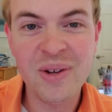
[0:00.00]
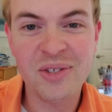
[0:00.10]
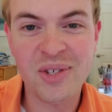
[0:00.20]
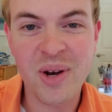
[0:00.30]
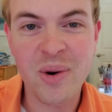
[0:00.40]

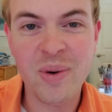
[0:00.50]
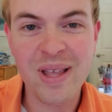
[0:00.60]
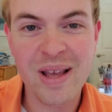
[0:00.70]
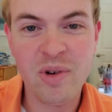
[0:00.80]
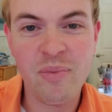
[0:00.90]
So
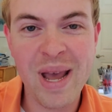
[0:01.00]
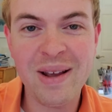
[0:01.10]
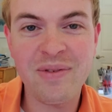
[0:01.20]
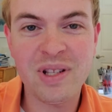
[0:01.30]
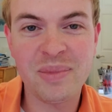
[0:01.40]
they would have
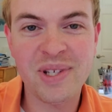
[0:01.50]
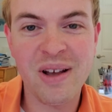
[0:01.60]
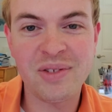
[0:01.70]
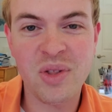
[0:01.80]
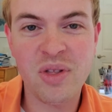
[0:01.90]
paid for
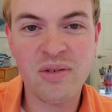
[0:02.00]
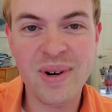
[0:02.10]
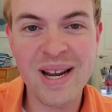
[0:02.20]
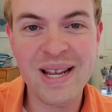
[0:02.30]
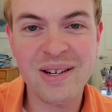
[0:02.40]
themselves in
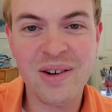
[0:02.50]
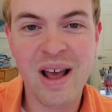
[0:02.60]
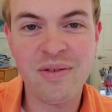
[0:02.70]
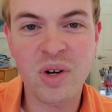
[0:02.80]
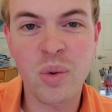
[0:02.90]
3, and you'd
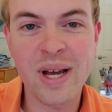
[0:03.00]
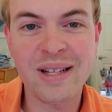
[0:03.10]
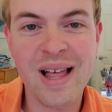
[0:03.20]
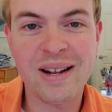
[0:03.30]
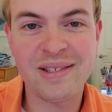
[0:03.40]
have quite
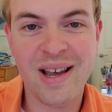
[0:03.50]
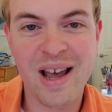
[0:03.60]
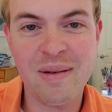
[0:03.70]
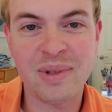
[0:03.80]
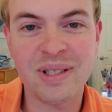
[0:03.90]
a lot of
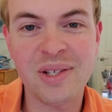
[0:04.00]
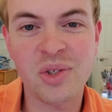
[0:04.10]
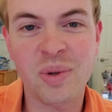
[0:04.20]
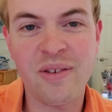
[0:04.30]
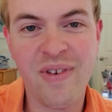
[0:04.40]
time, at
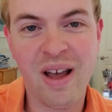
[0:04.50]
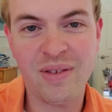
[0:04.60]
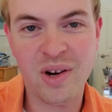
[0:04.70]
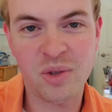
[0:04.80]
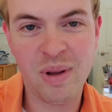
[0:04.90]
least
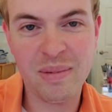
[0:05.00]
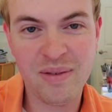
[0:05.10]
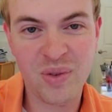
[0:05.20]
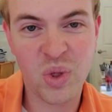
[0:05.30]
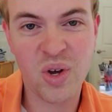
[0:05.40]
25 years, maybe
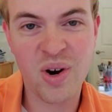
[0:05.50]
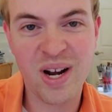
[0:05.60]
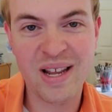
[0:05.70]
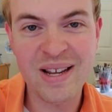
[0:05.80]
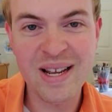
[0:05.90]
even 30,